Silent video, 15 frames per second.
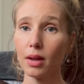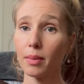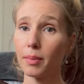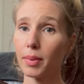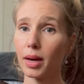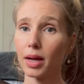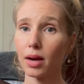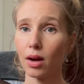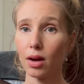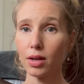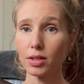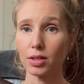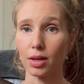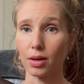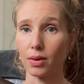But
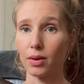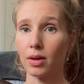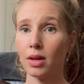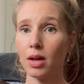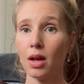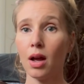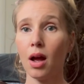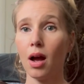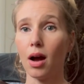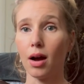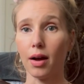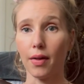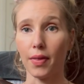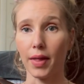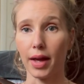also
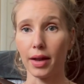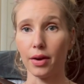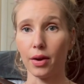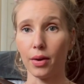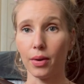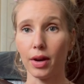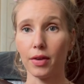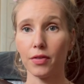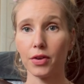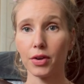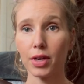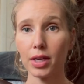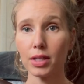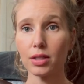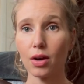on that note, if your
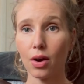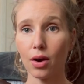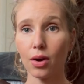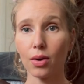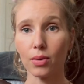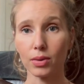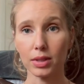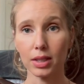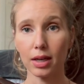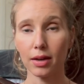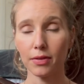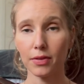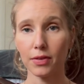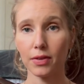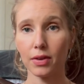kids are old
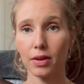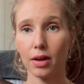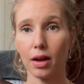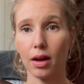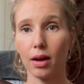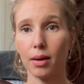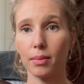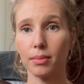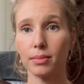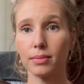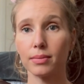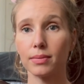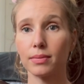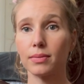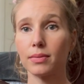enough
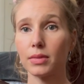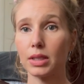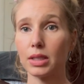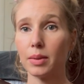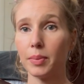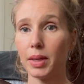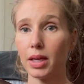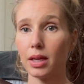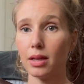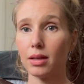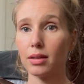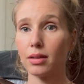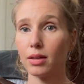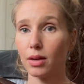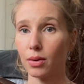to
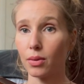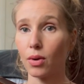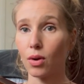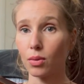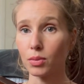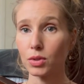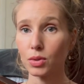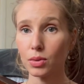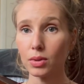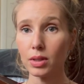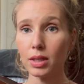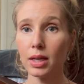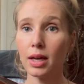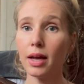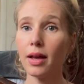be,
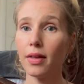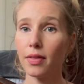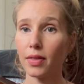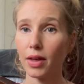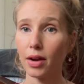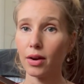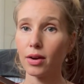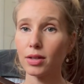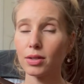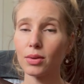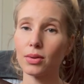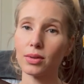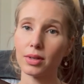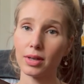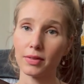homeschooled, they are also
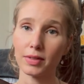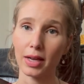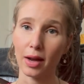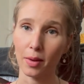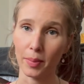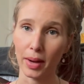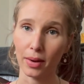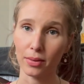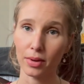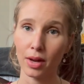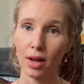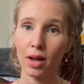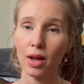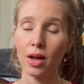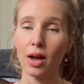old enough to help out.
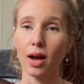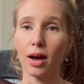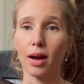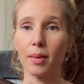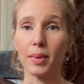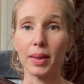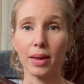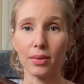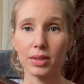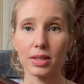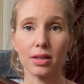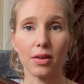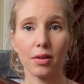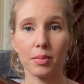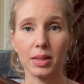And that was
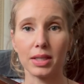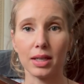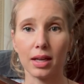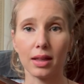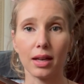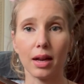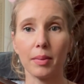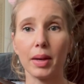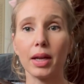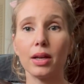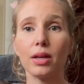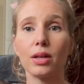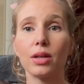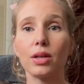another mistake that I made.